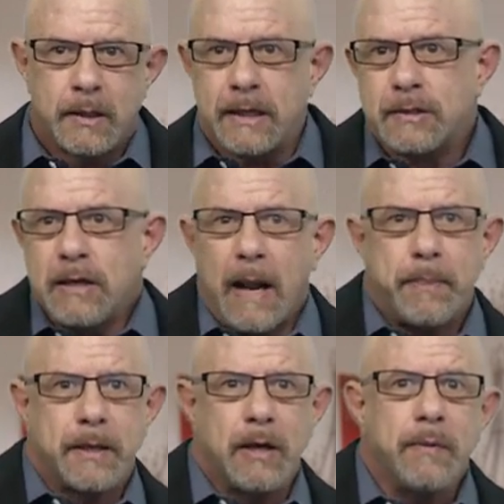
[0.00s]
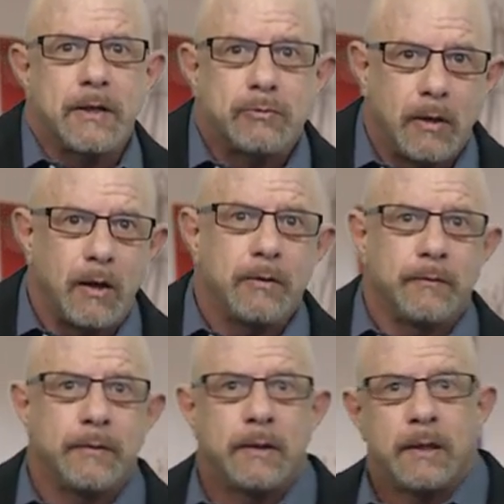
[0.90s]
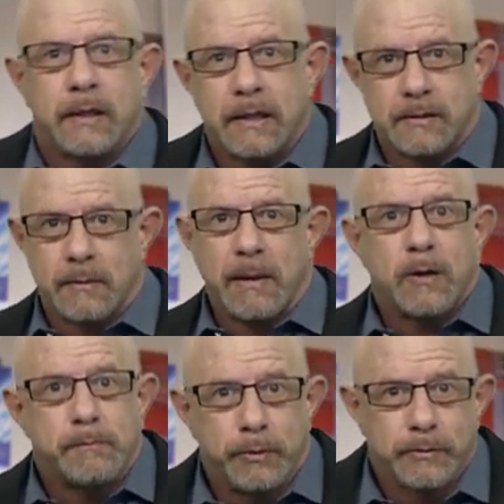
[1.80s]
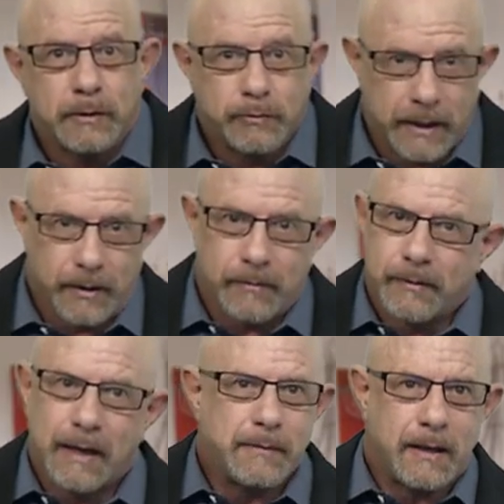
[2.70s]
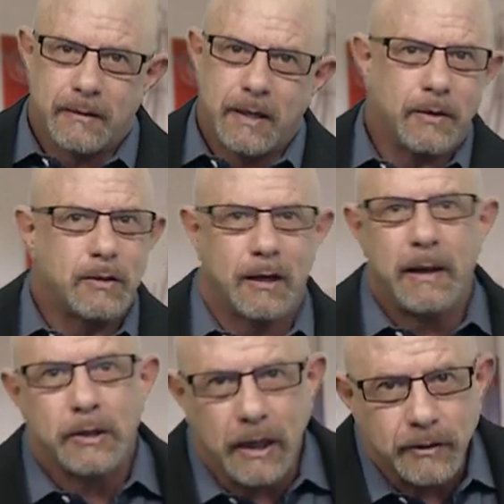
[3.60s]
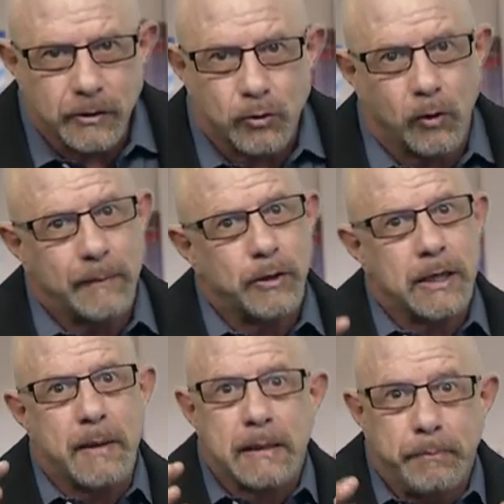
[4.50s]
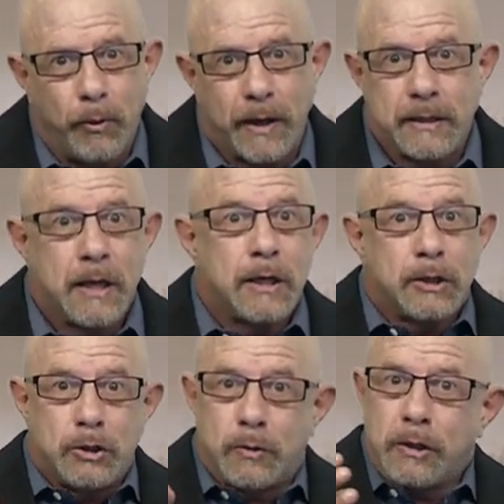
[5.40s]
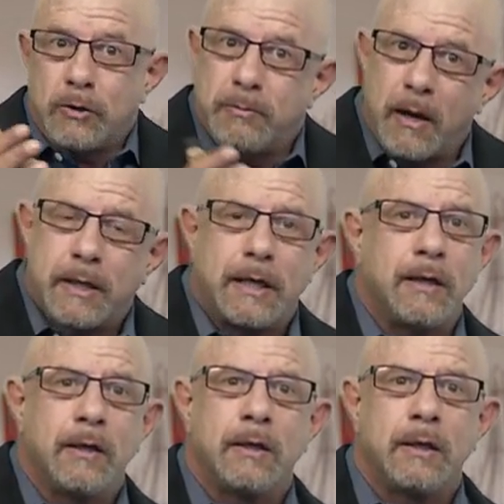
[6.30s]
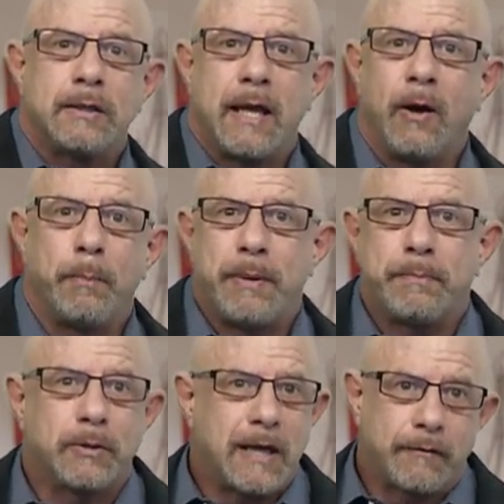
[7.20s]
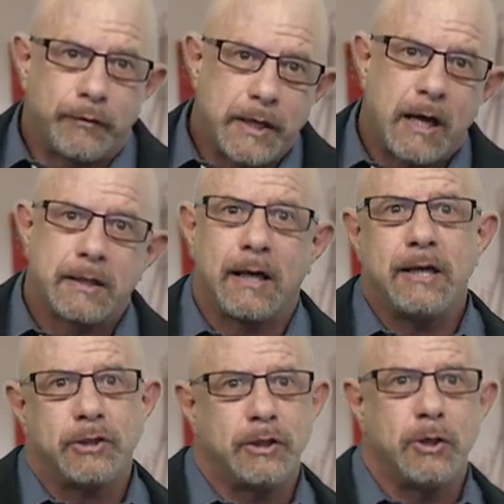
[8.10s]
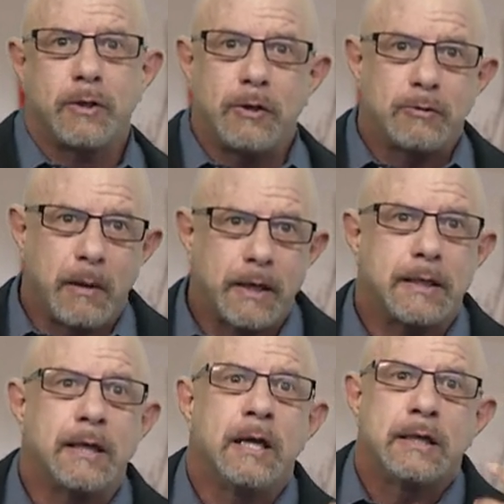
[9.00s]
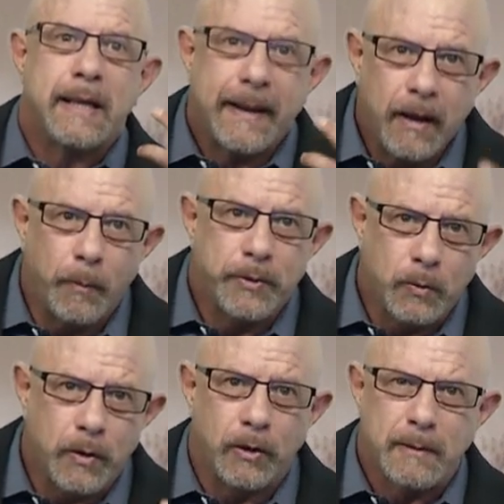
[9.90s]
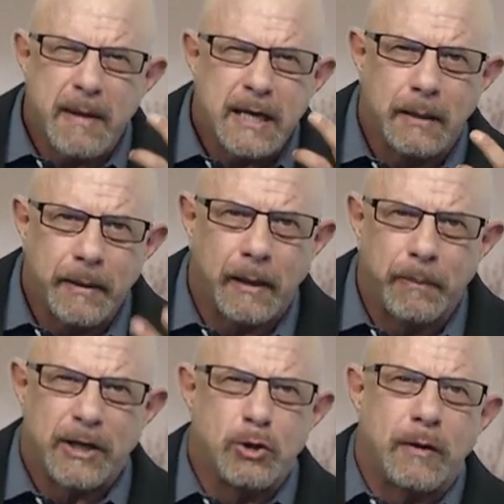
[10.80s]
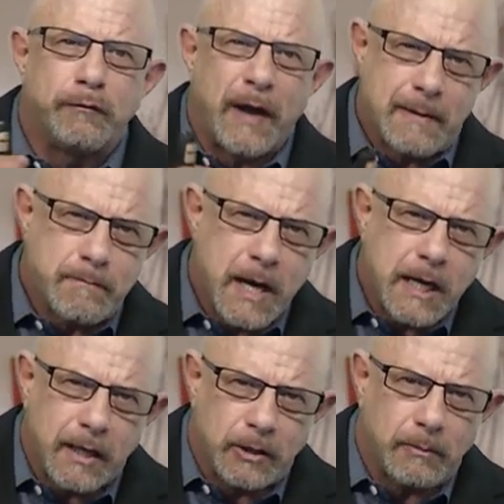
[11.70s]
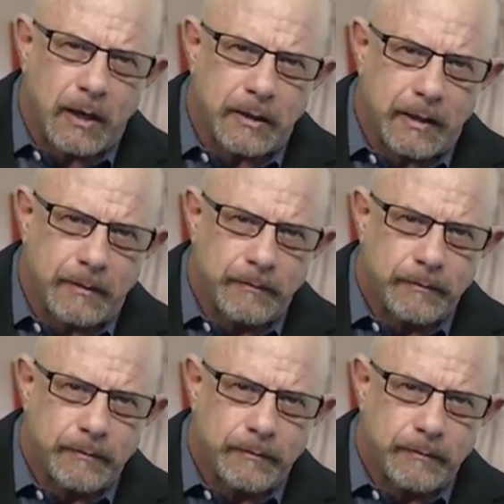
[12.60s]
It's not the gun that's wrong, it's the man who pulls the trigger. I'm not here to talk about gun control, I'm trying to make a point. You can use marketing to help people take free inoculations. You can use marketing to help the world and make it a better place. You can find meaning in your marketing.